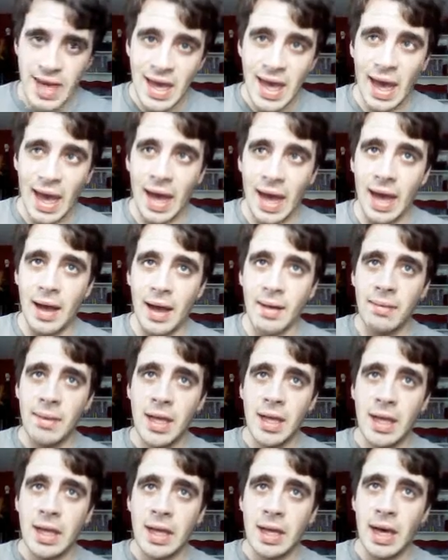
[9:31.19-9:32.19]
Uh,
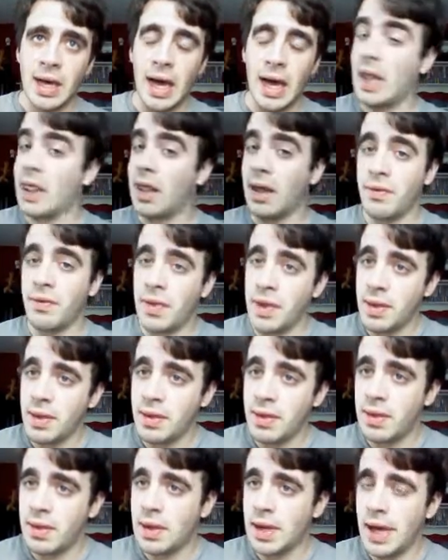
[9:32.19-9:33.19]
I love
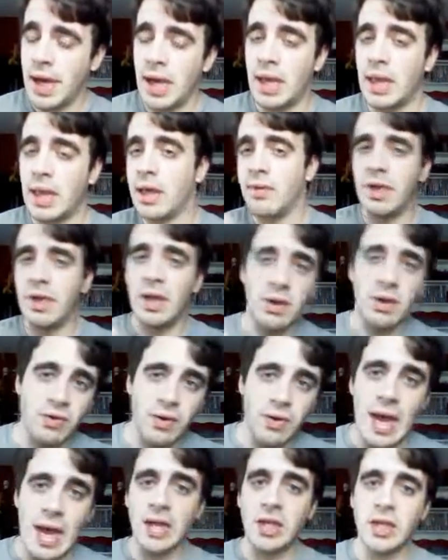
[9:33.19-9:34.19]
this. I love the
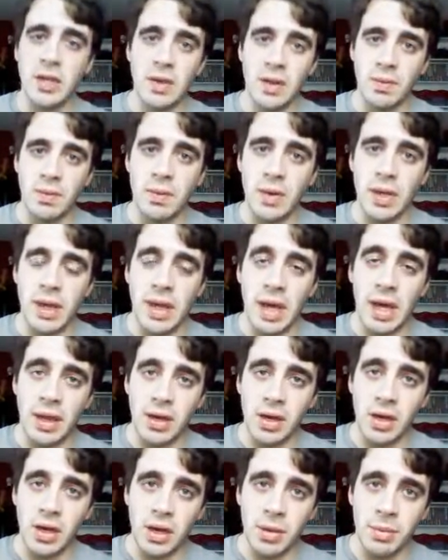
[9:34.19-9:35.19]
interactions with other
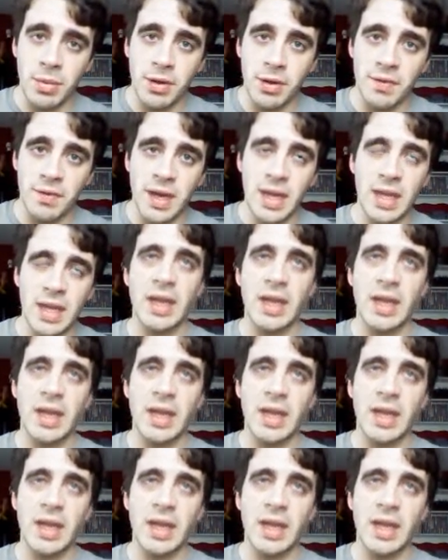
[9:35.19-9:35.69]
comic book fans.